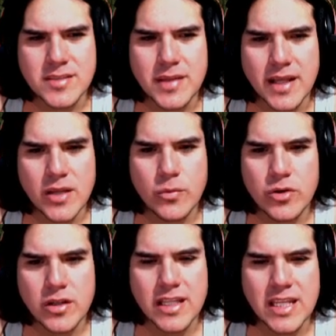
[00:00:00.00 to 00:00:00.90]
a plan that
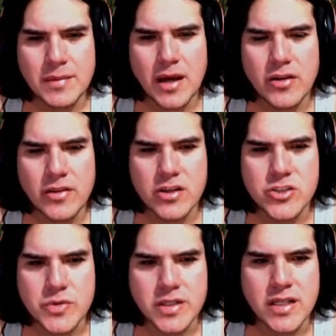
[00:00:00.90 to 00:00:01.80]
would lead him out of the
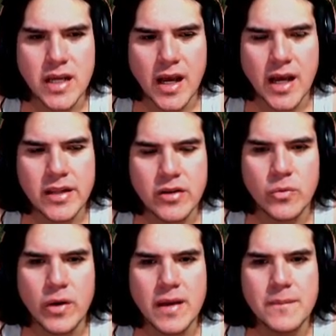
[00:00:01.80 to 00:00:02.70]
country another
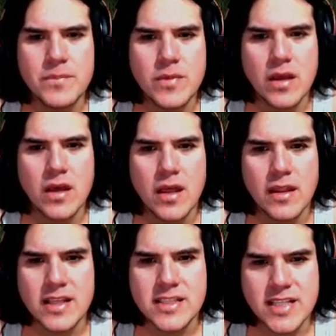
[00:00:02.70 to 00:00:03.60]
way.
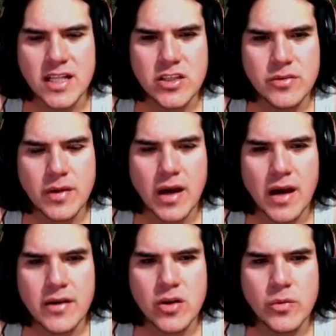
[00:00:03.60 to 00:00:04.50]
The intel you've
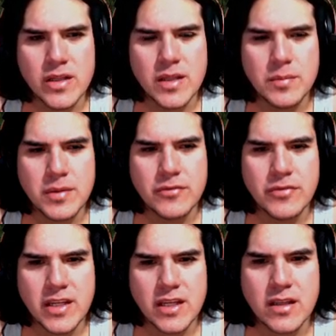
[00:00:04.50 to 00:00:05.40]
unknowingly been
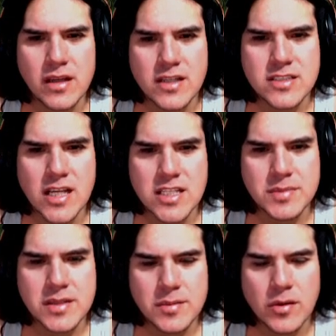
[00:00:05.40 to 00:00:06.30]
feeding us has
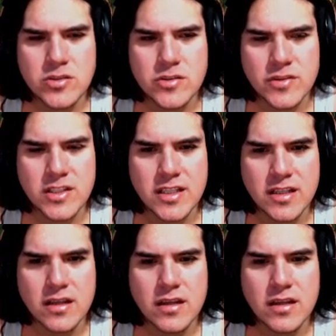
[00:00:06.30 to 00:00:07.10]
been most useful indeed.